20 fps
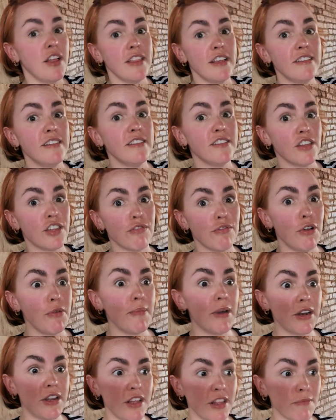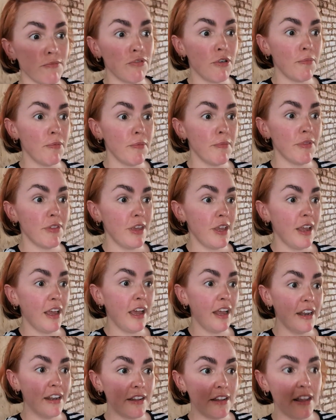this is a throw money at the problem thing,
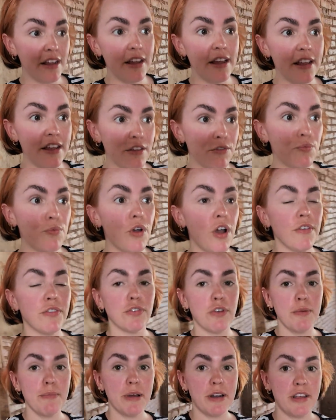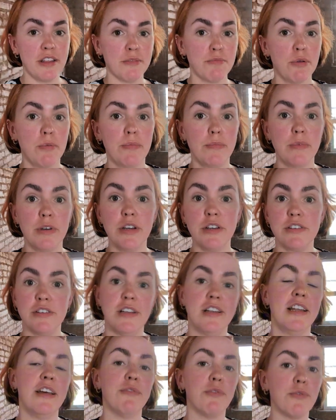and it is worth throwing money at this problem because
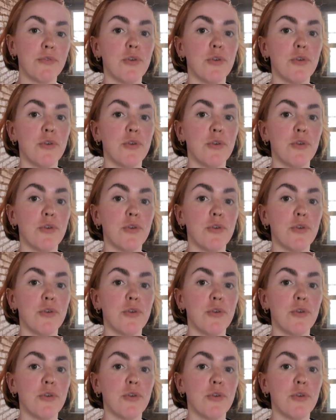level